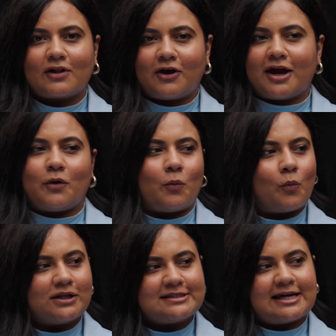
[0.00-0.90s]
All right,
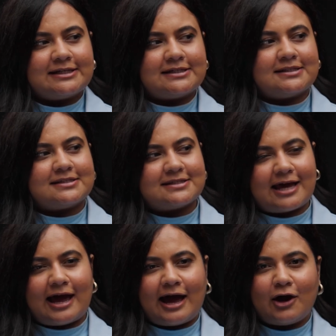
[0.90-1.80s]
one sentence.
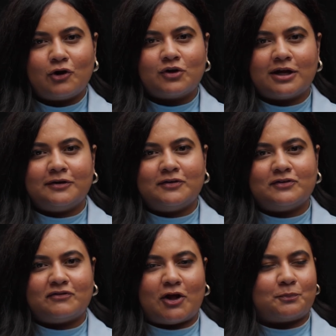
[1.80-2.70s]
How can
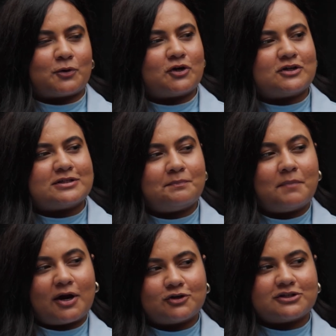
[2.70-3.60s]
developers
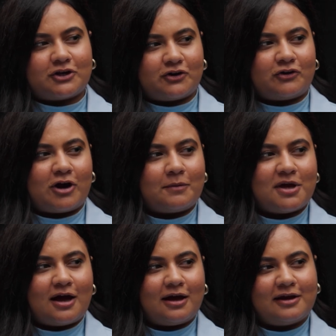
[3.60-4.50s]
better secure their
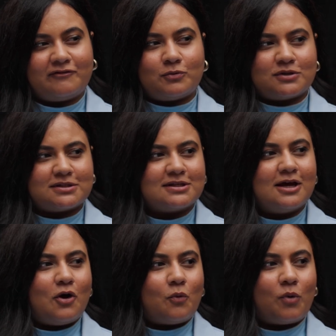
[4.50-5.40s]
API if it was
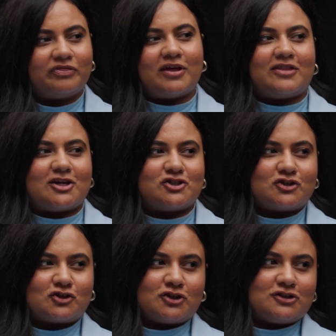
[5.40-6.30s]
one thing they sh
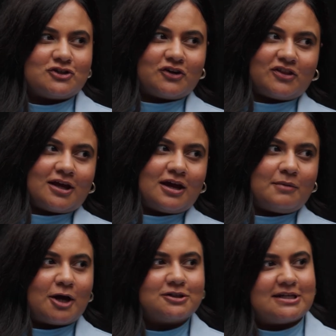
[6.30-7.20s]
should start thinking
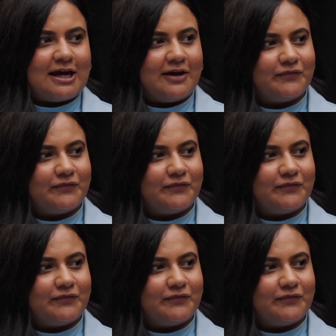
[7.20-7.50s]
about today?